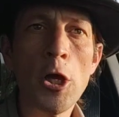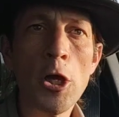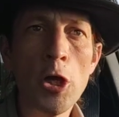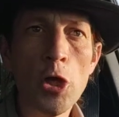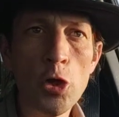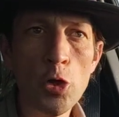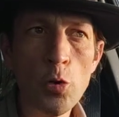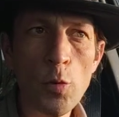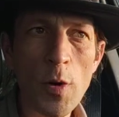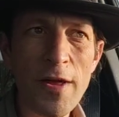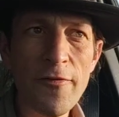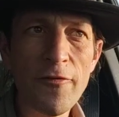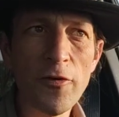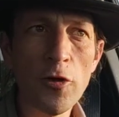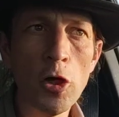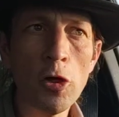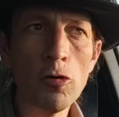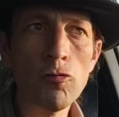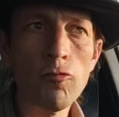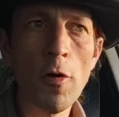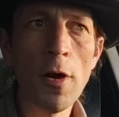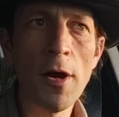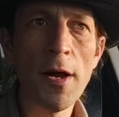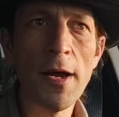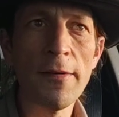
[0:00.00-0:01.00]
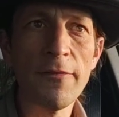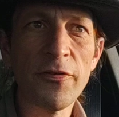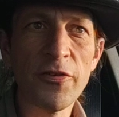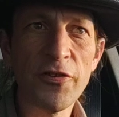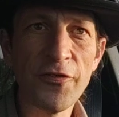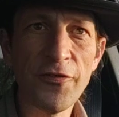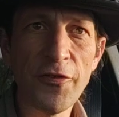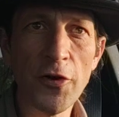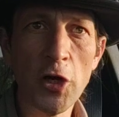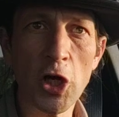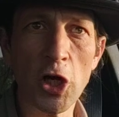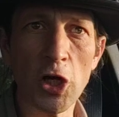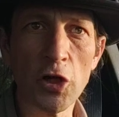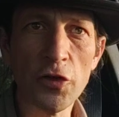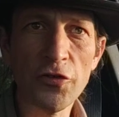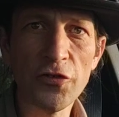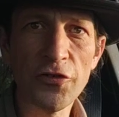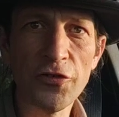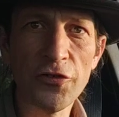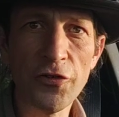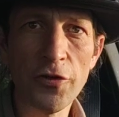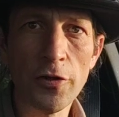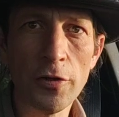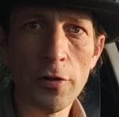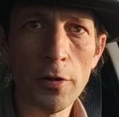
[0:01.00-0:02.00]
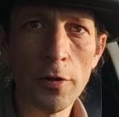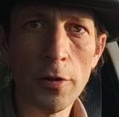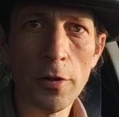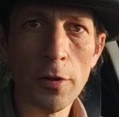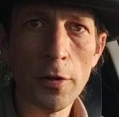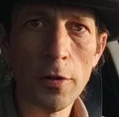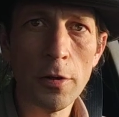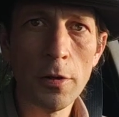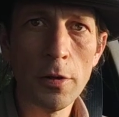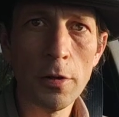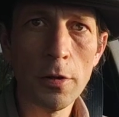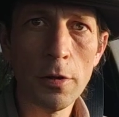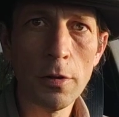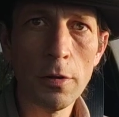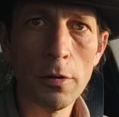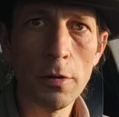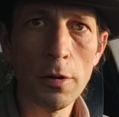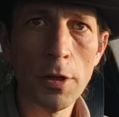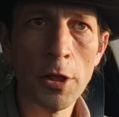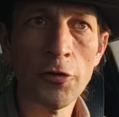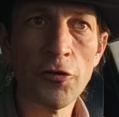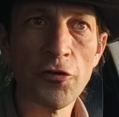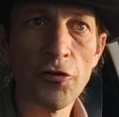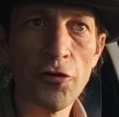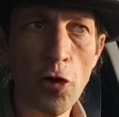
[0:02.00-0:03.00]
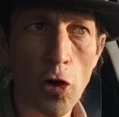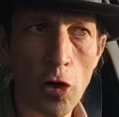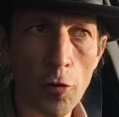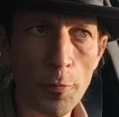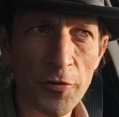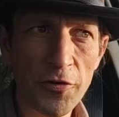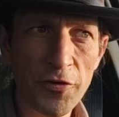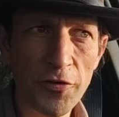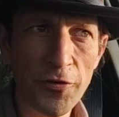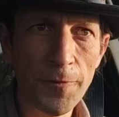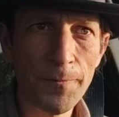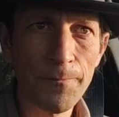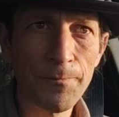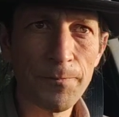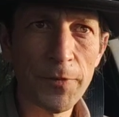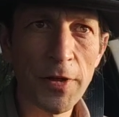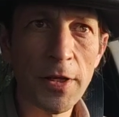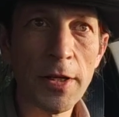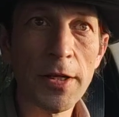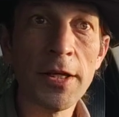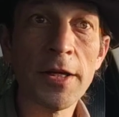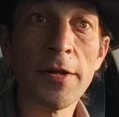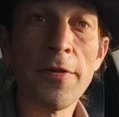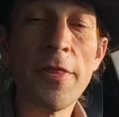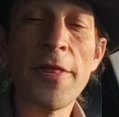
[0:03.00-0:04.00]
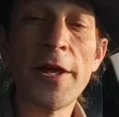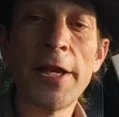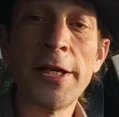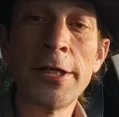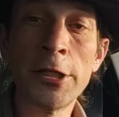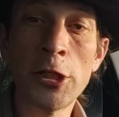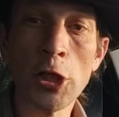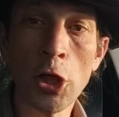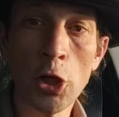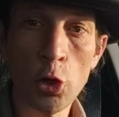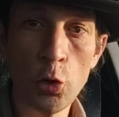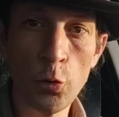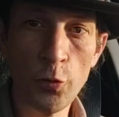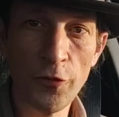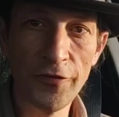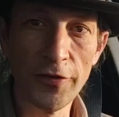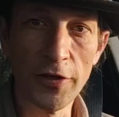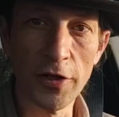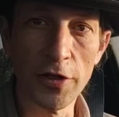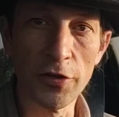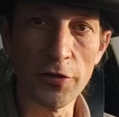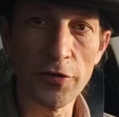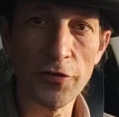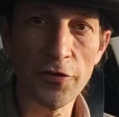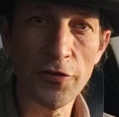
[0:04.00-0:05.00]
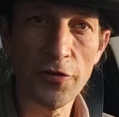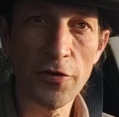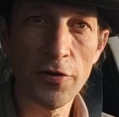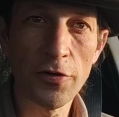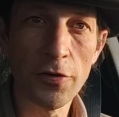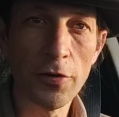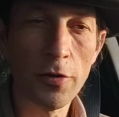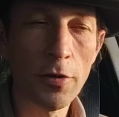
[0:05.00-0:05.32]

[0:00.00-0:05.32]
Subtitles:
Whoever arrives first and stops can then go first.